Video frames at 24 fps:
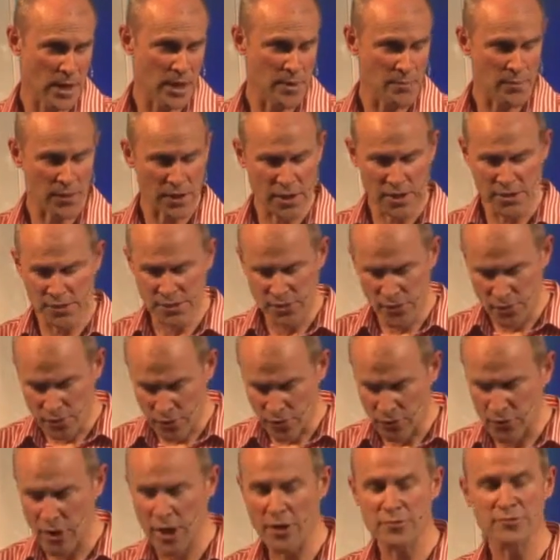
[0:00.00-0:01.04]
Because you
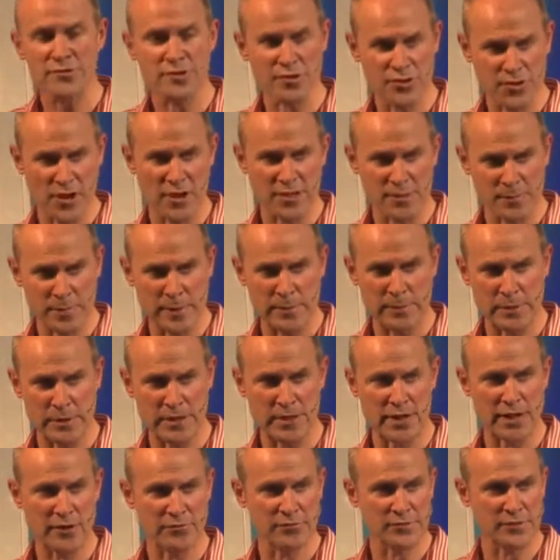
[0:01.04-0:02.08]
grow to trust people
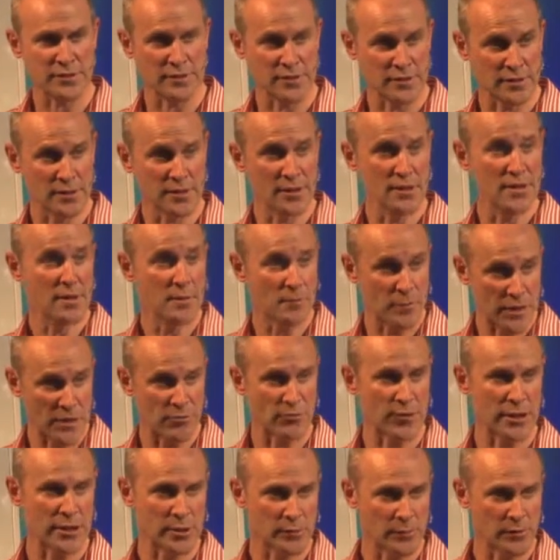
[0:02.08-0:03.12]
enough to be
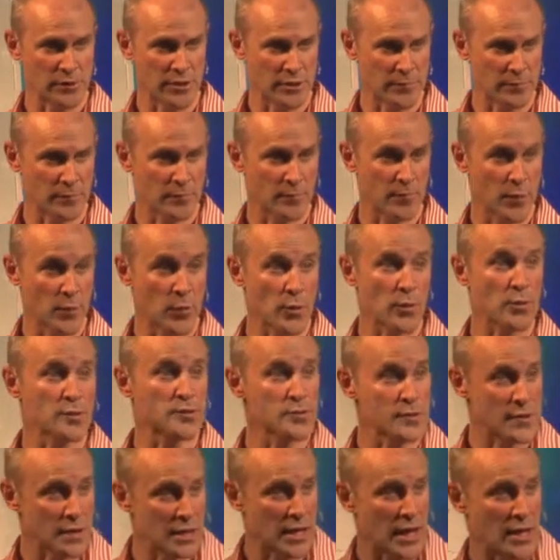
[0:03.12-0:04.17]
real with them. But we want to
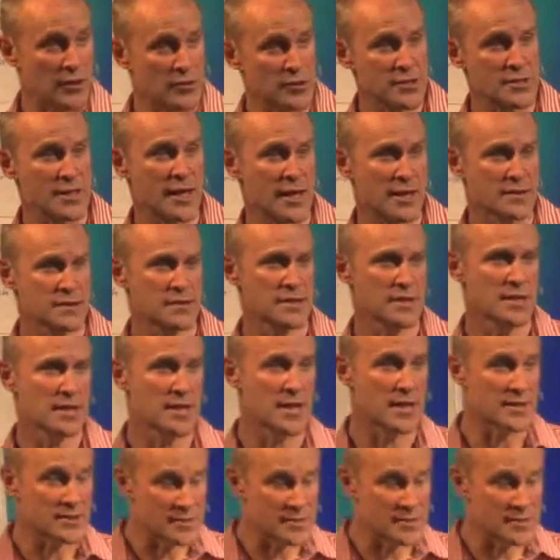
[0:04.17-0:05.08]
encourage that in